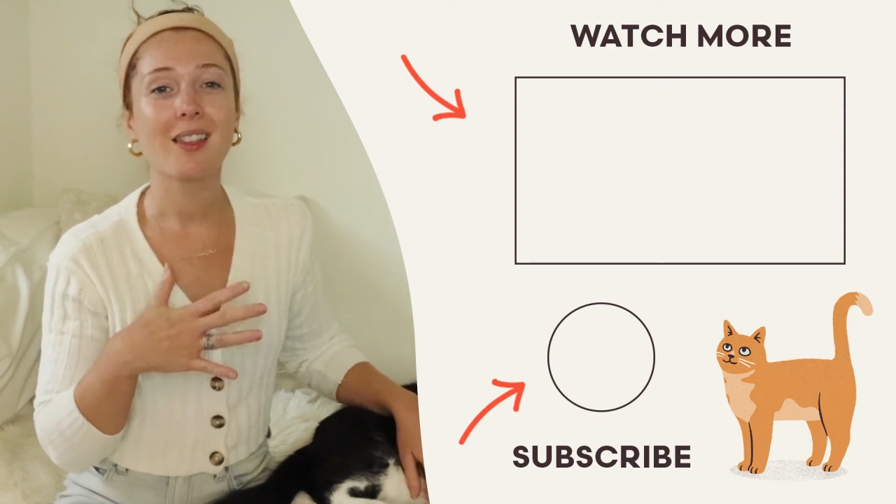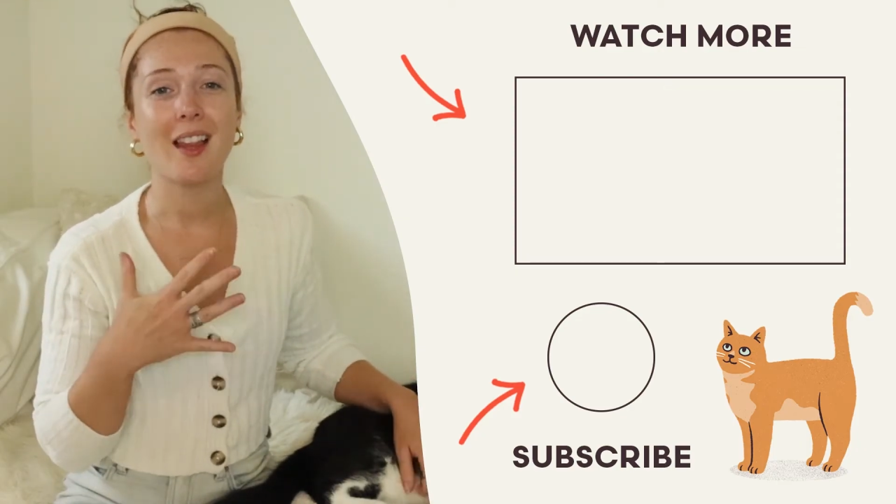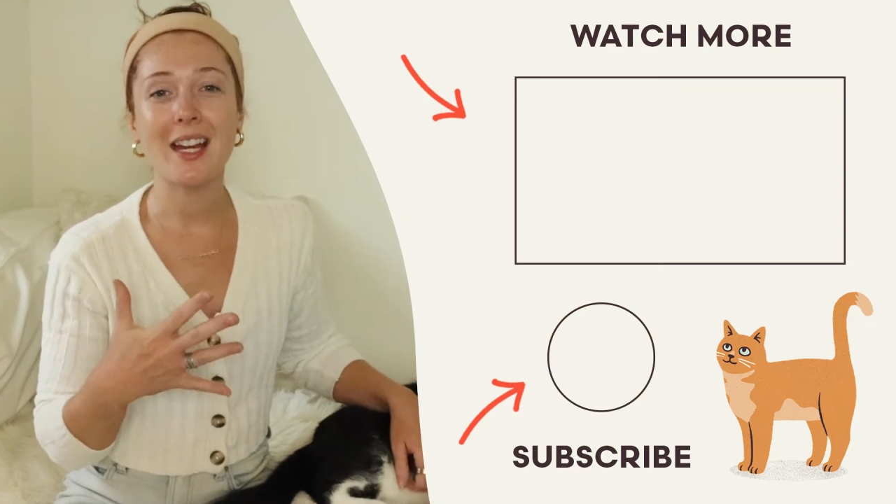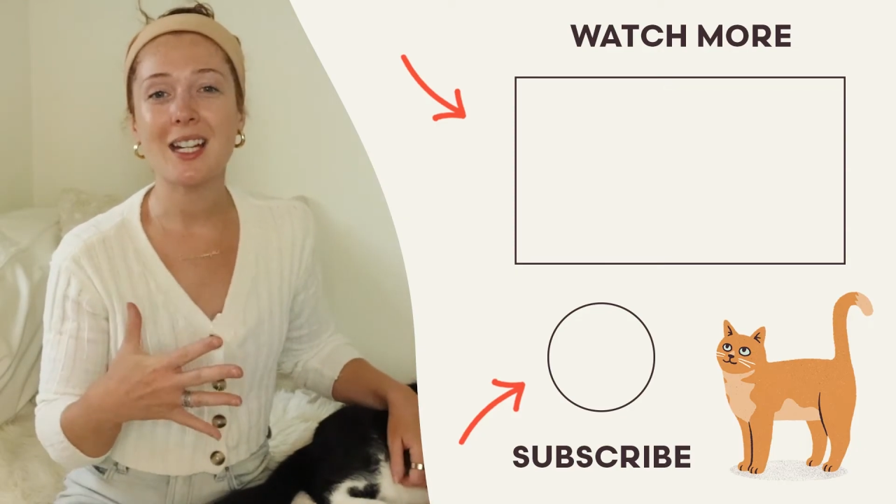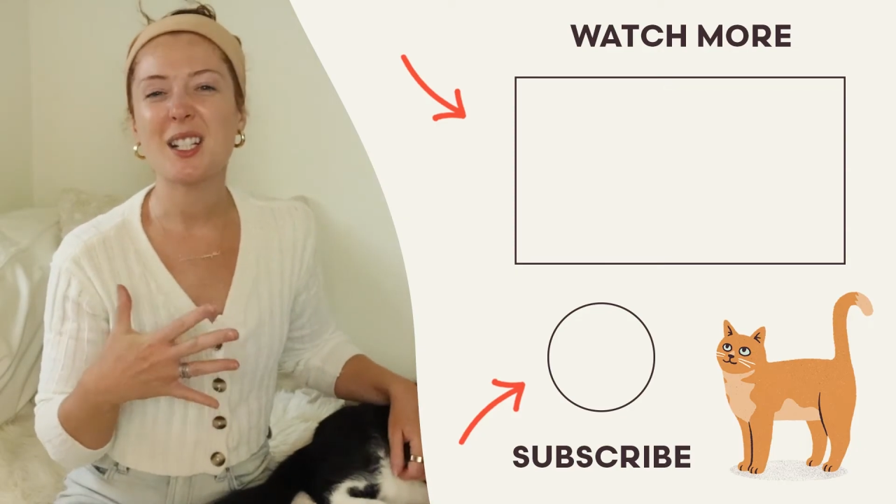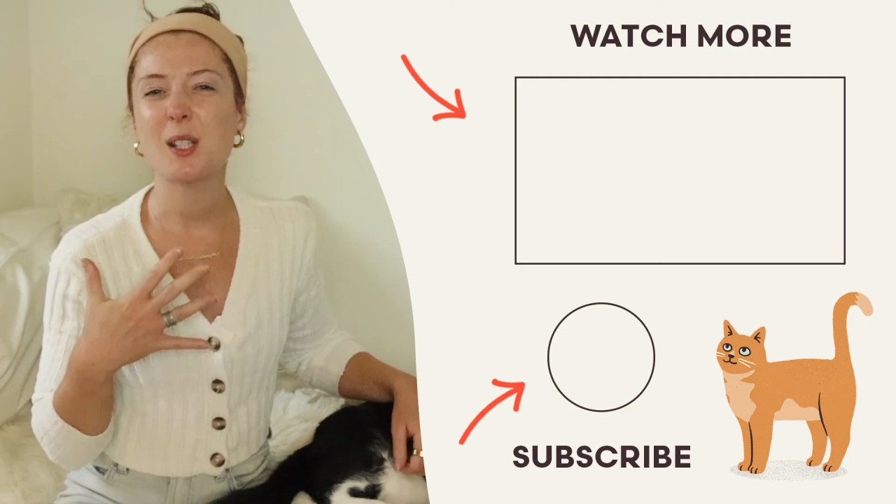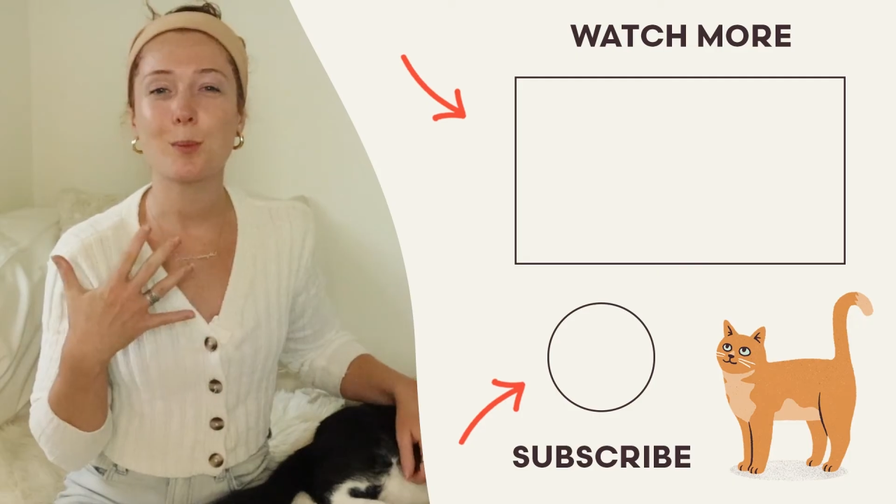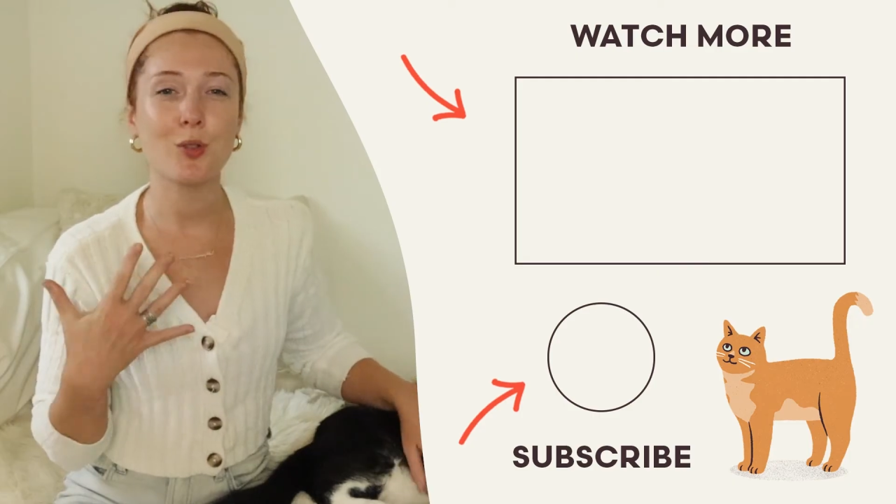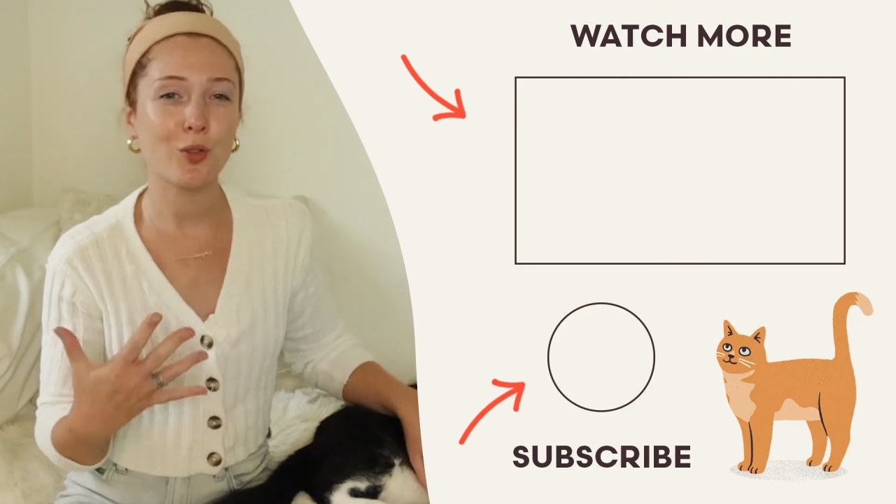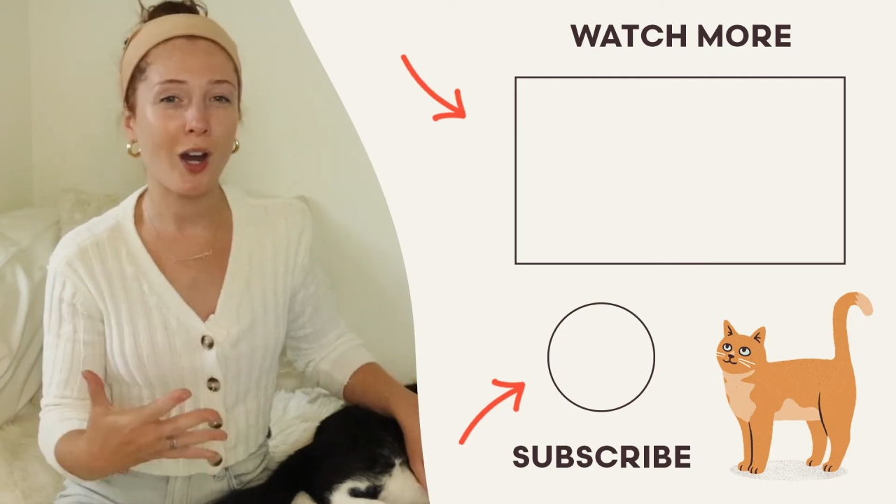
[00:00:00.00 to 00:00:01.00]
like,
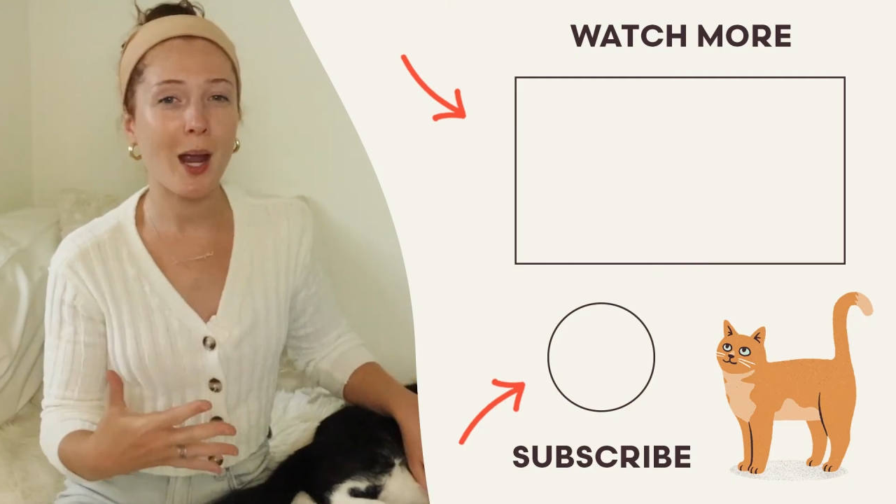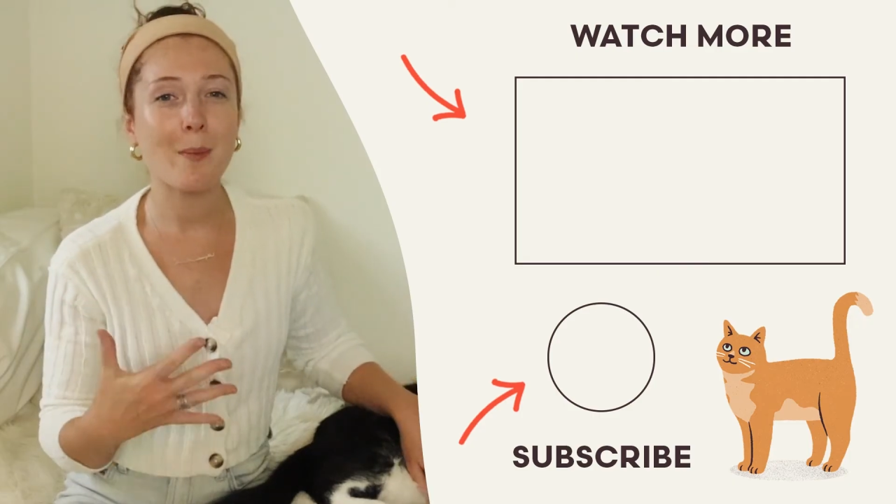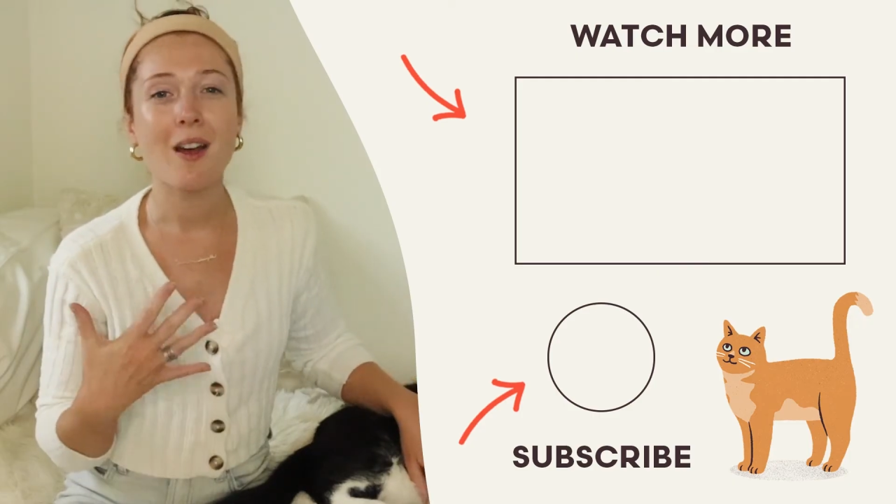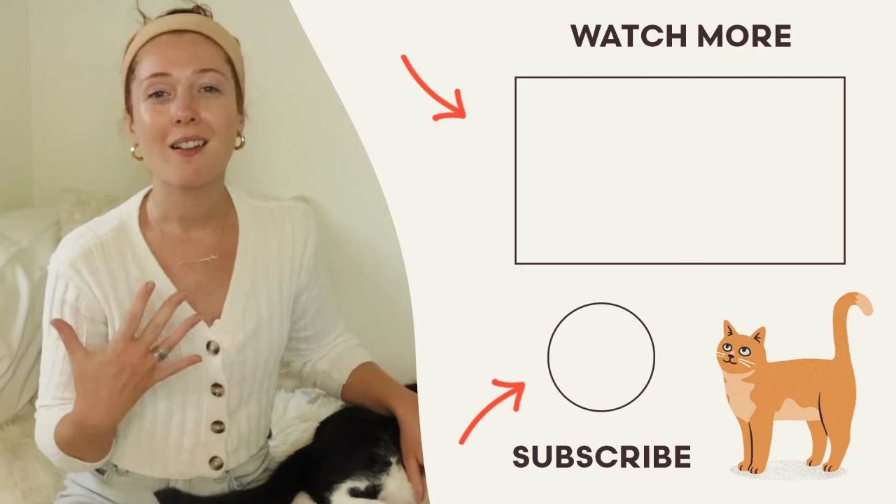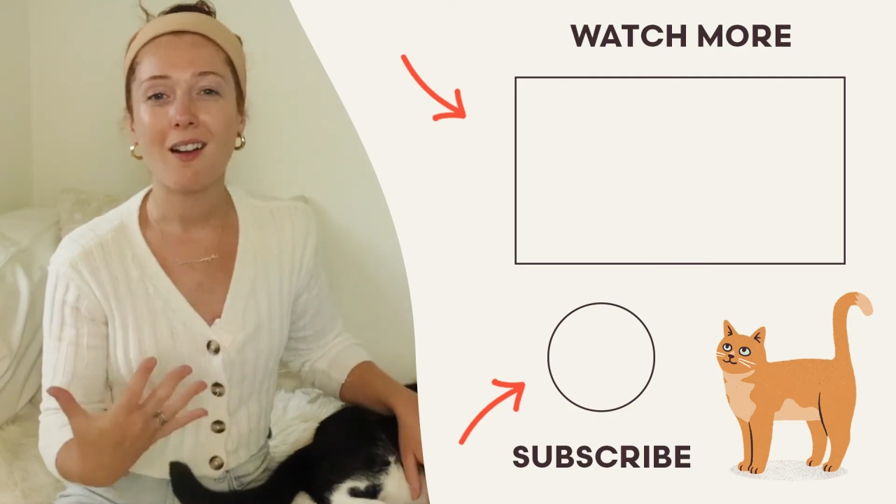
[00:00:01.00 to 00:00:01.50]
subscribe,